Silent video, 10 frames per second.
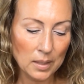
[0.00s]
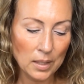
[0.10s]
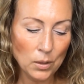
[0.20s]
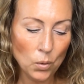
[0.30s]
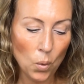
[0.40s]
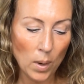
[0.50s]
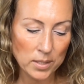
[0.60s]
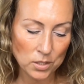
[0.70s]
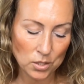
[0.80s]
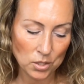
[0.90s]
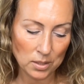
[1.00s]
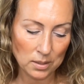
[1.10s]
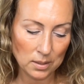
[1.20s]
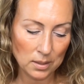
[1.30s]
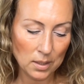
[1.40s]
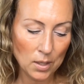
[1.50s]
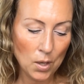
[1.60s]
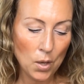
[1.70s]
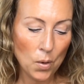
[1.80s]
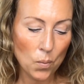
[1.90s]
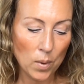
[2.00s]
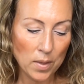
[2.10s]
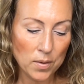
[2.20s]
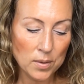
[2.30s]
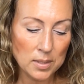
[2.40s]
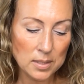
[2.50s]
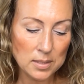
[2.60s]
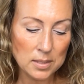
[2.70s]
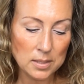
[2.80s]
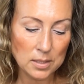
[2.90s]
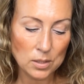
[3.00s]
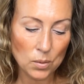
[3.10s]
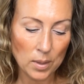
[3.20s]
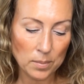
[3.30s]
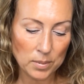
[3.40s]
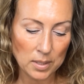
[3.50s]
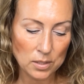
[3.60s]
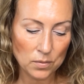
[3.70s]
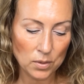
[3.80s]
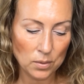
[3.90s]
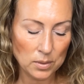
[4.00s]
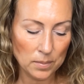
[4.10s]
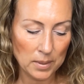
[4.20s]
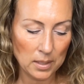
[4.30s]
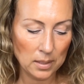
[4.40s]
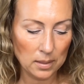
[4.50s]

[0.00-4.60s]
and question whether it is indeed the right place for you to be.